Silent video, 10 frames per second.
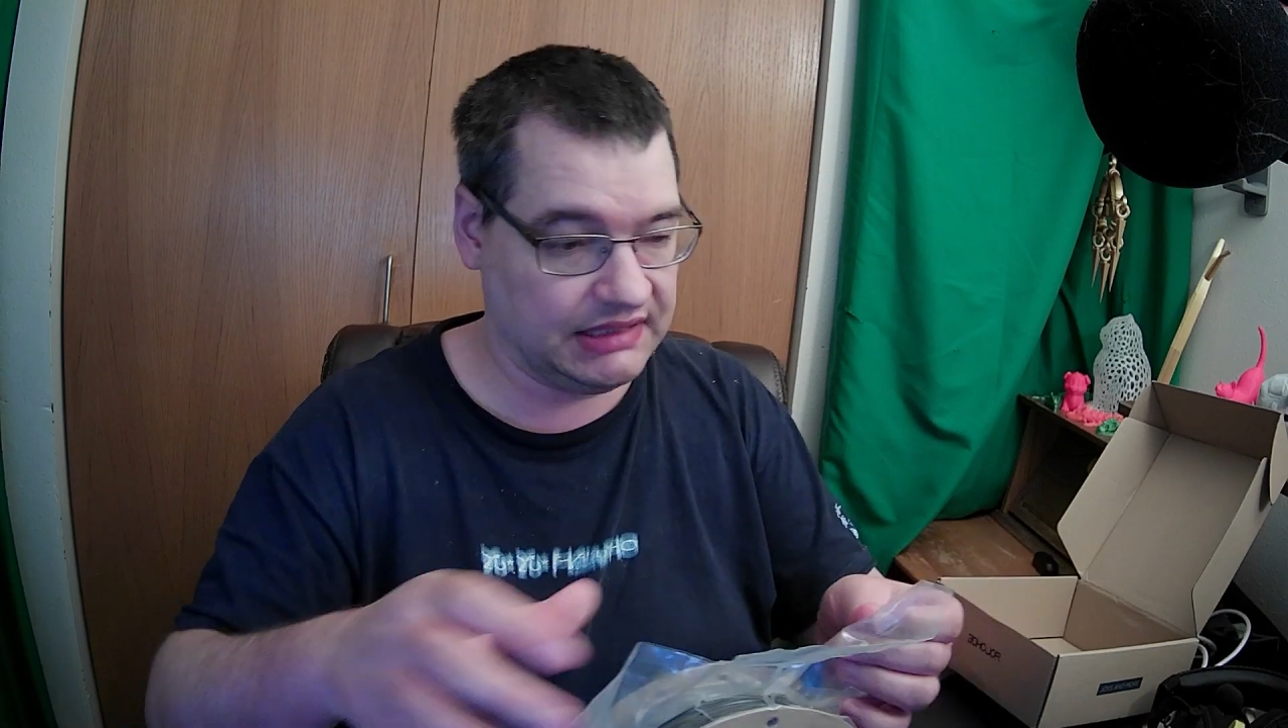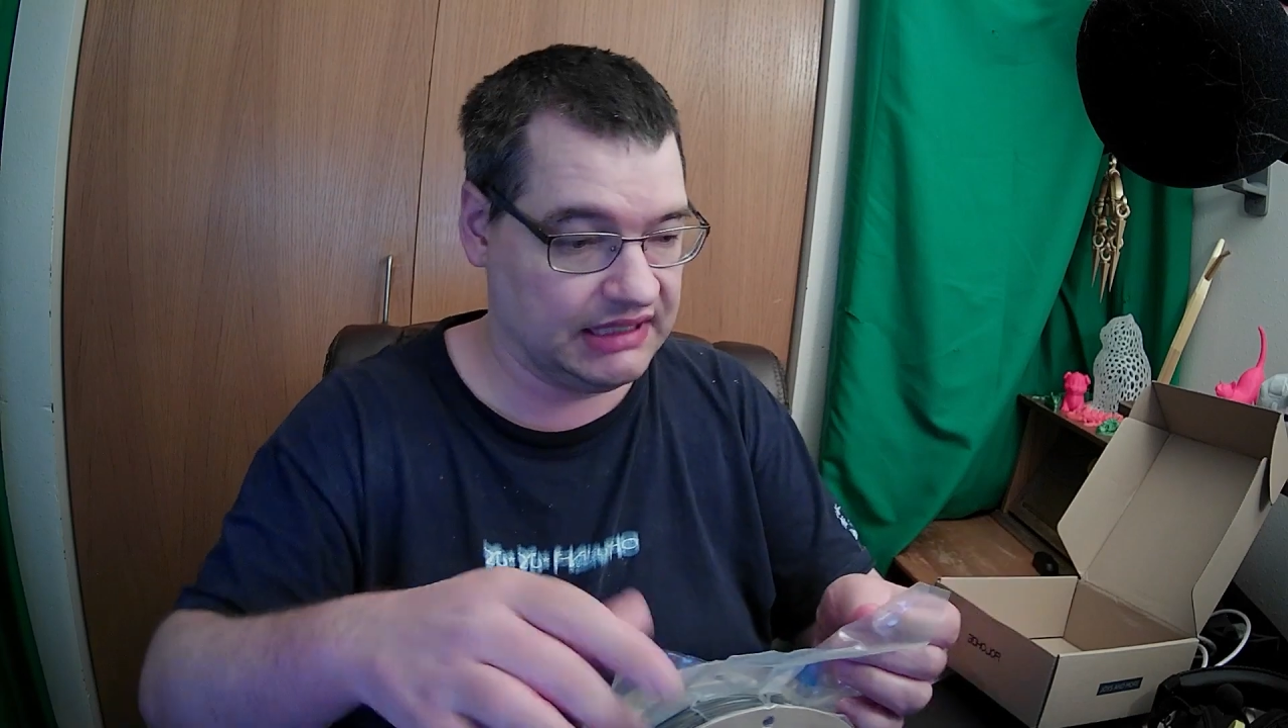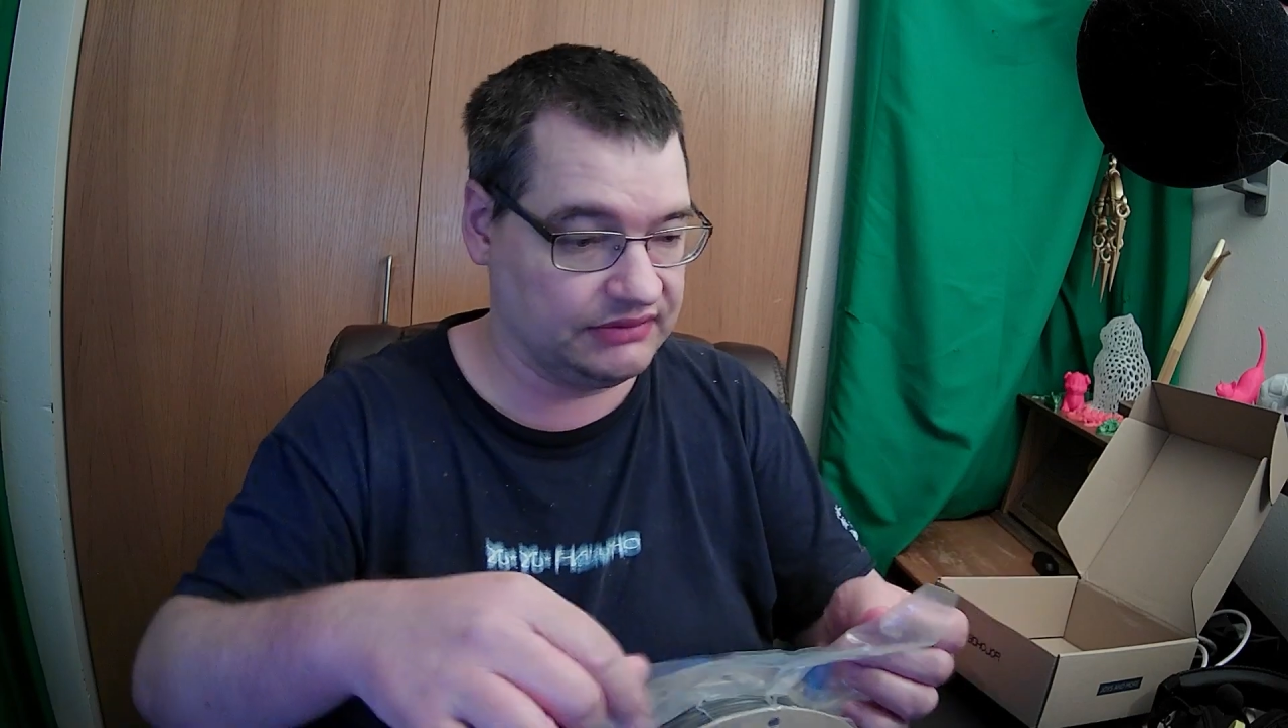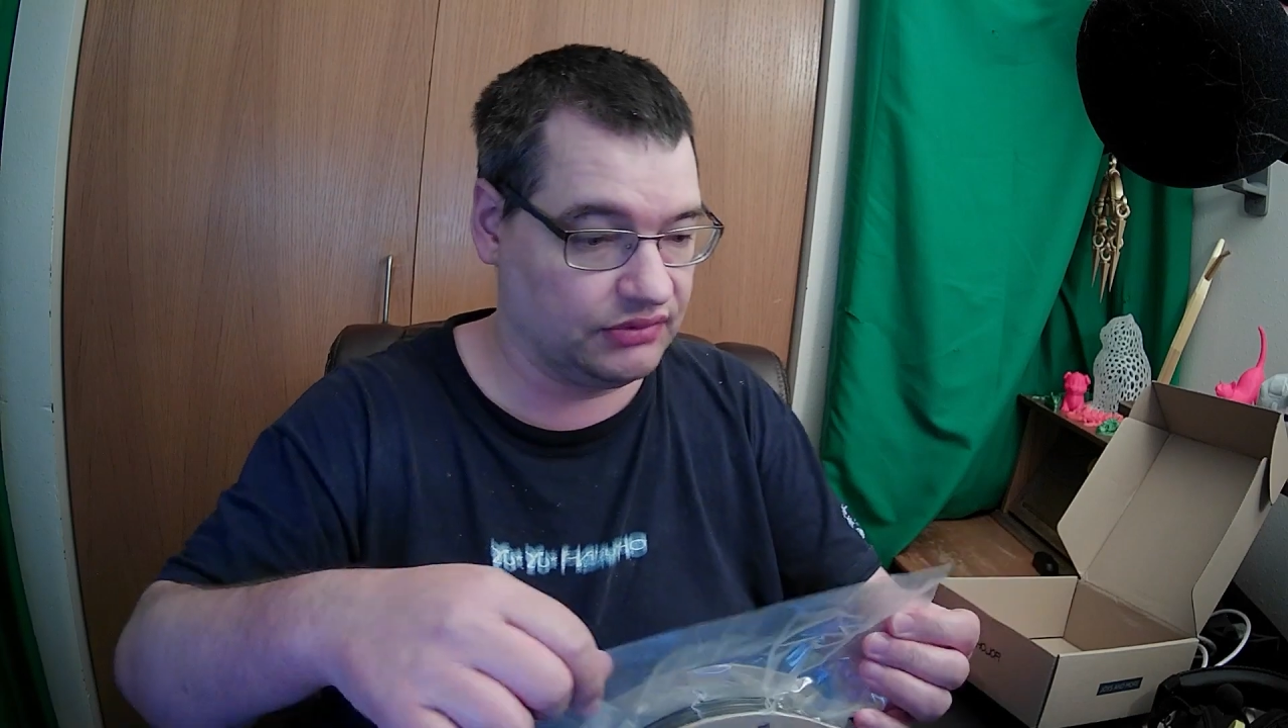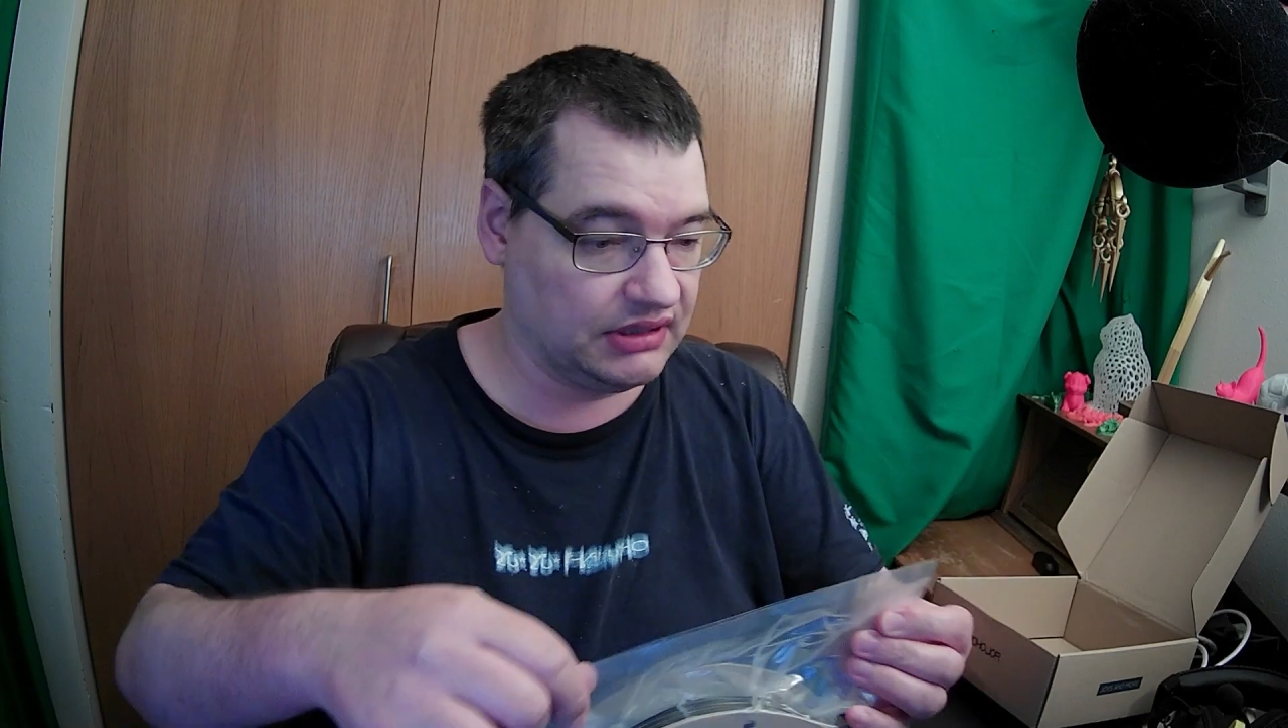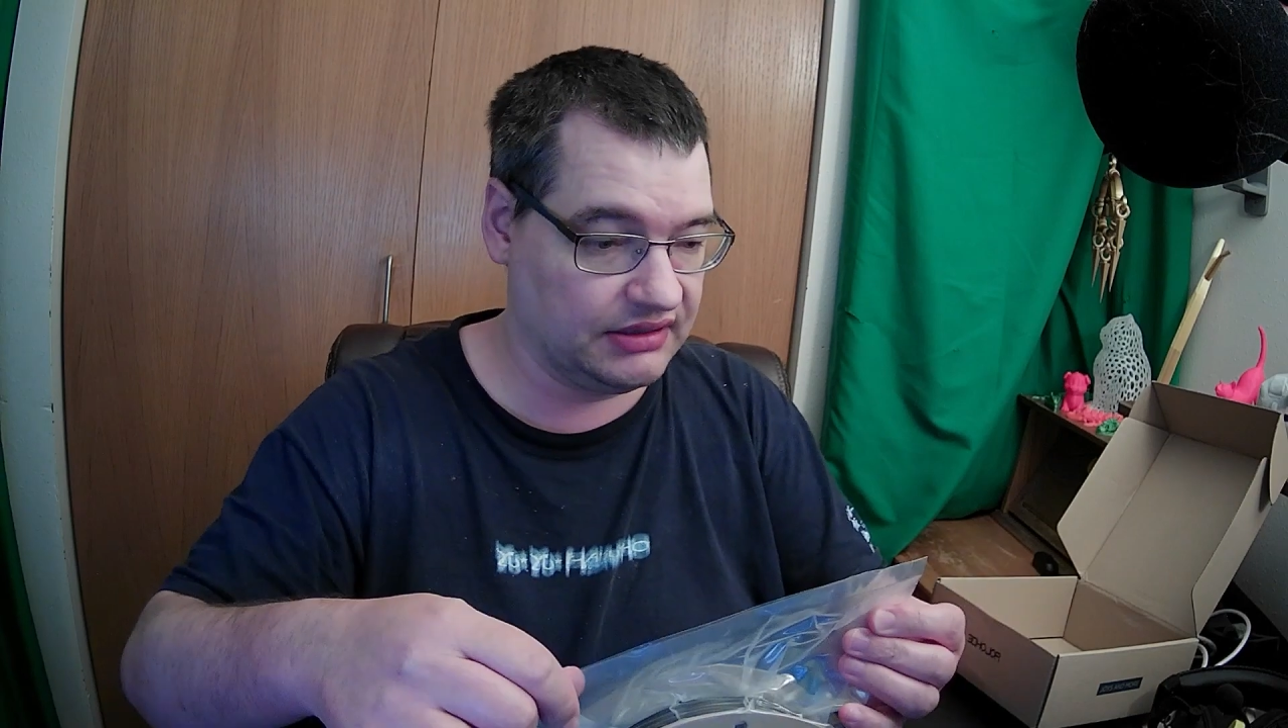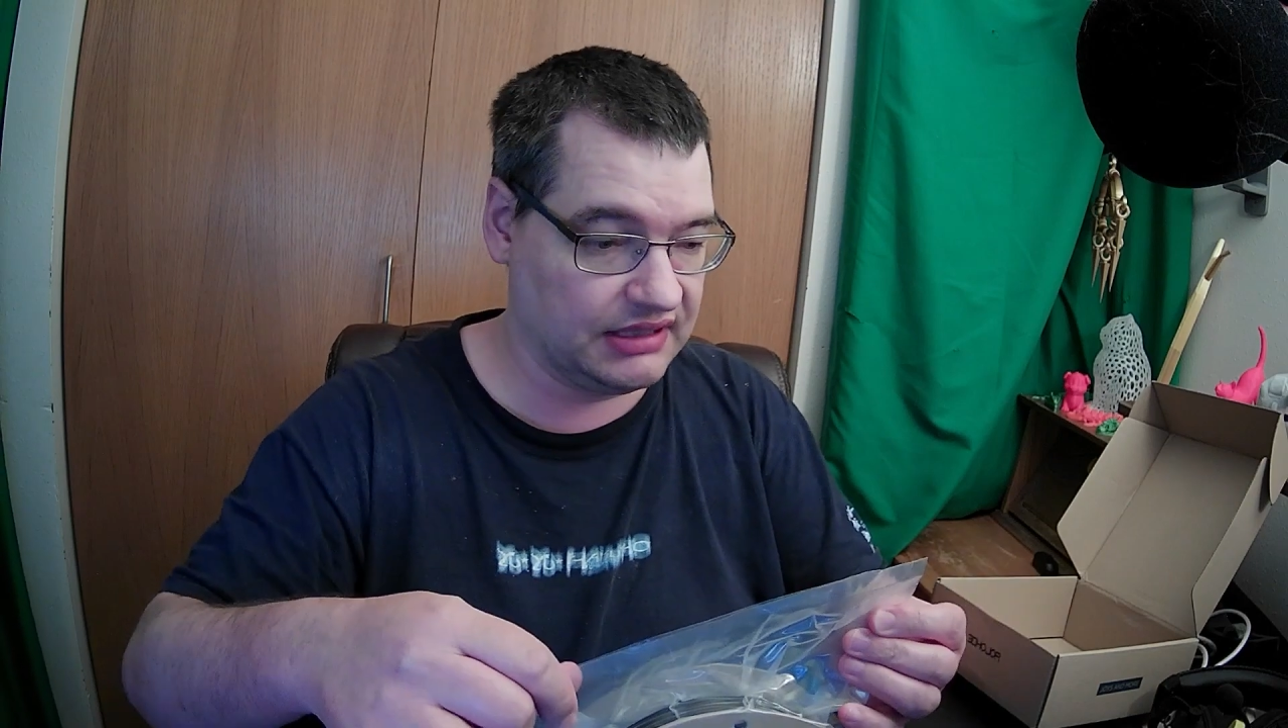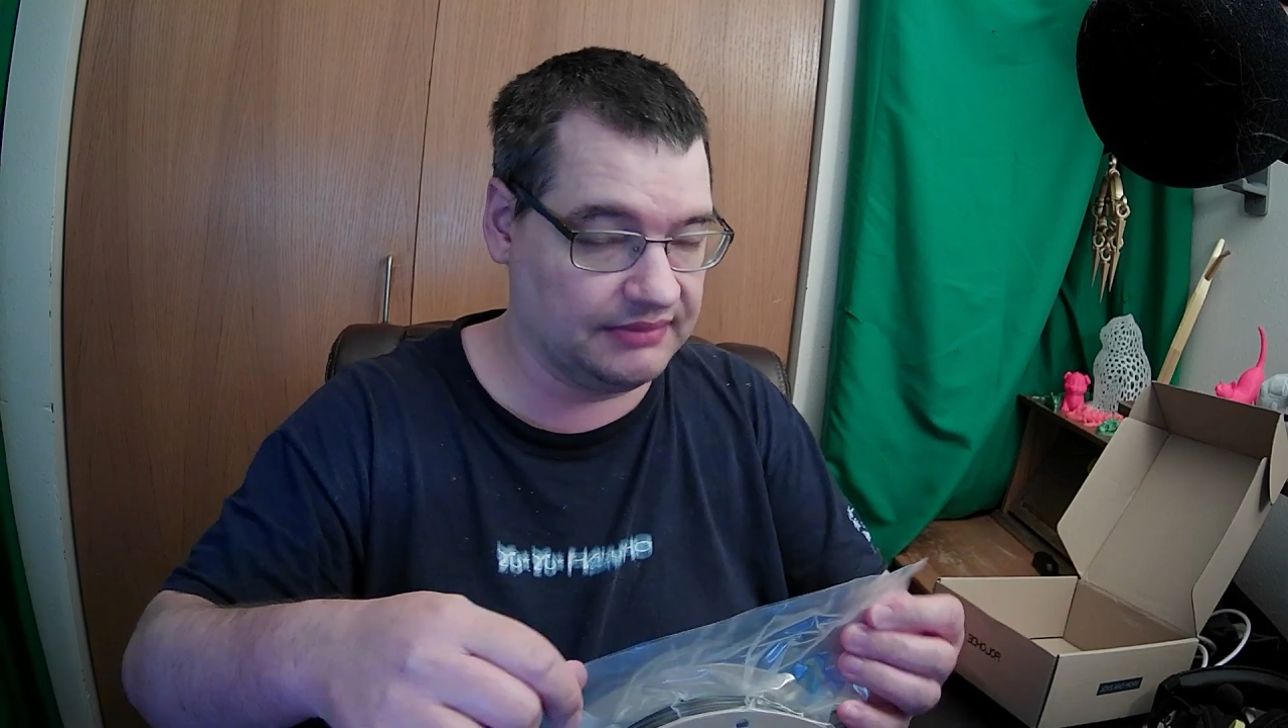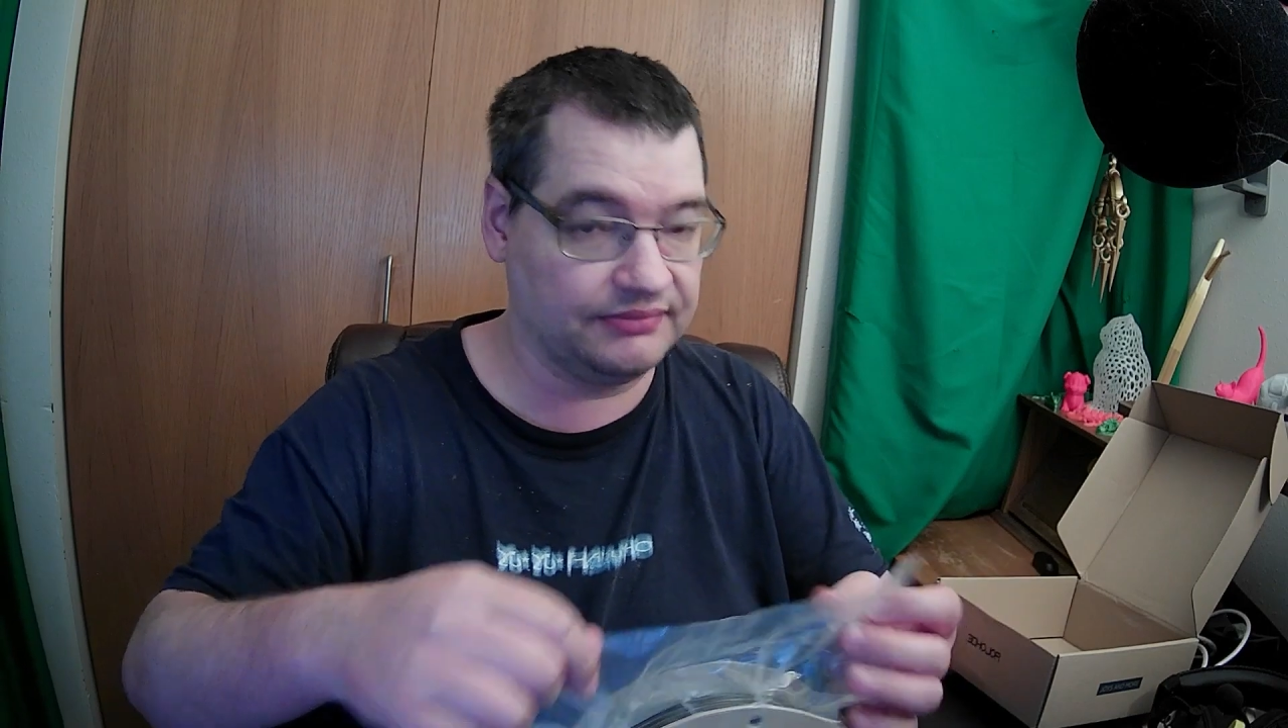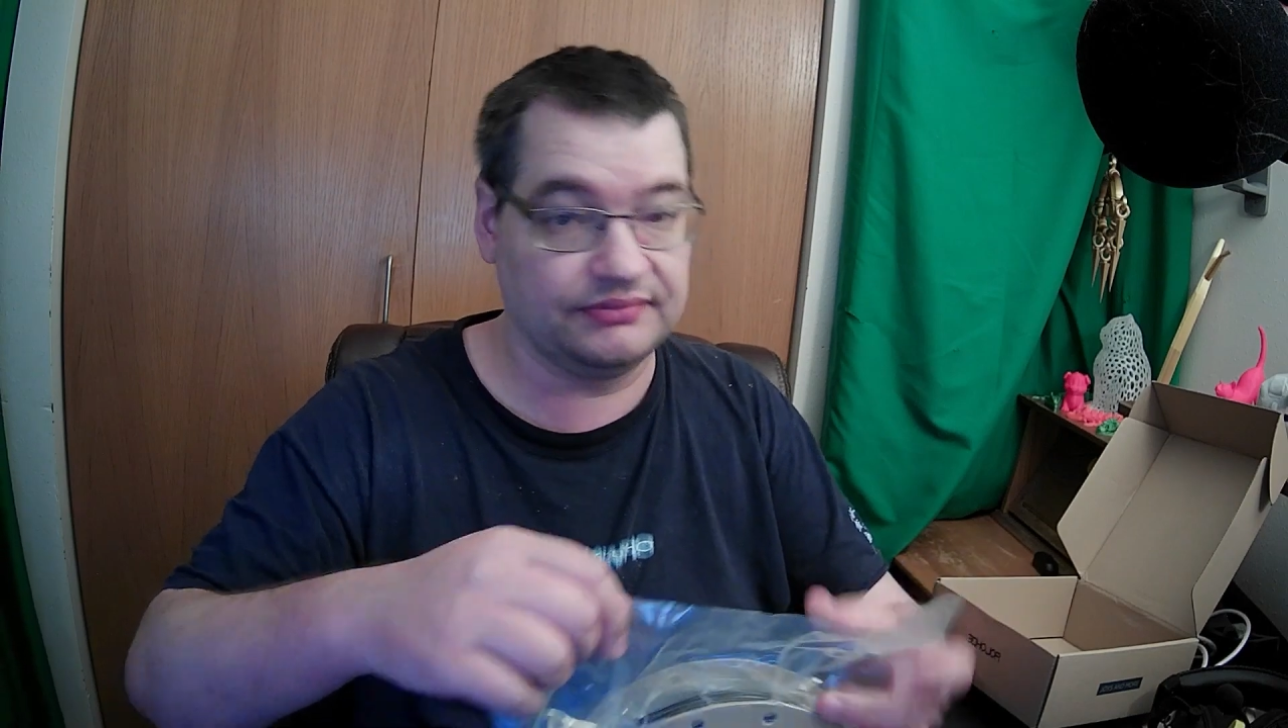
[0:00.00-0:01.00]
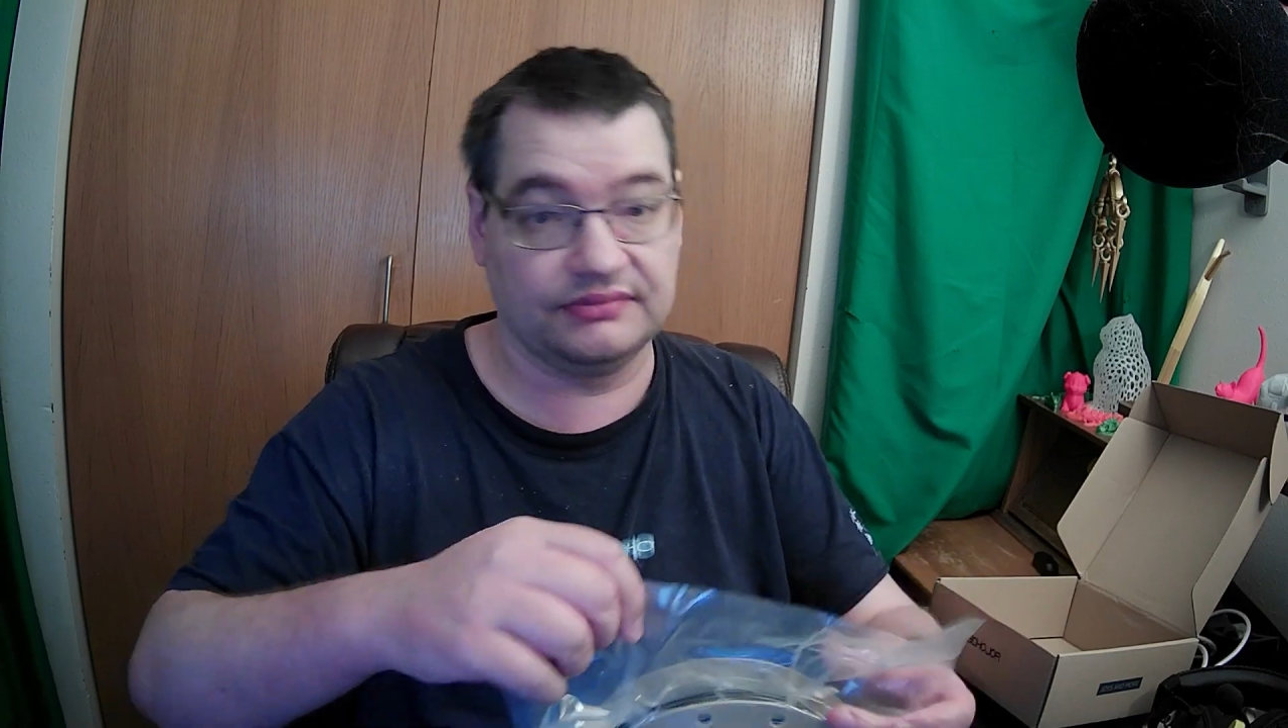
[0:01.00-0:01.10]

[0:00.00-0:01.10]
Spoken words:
It's one of them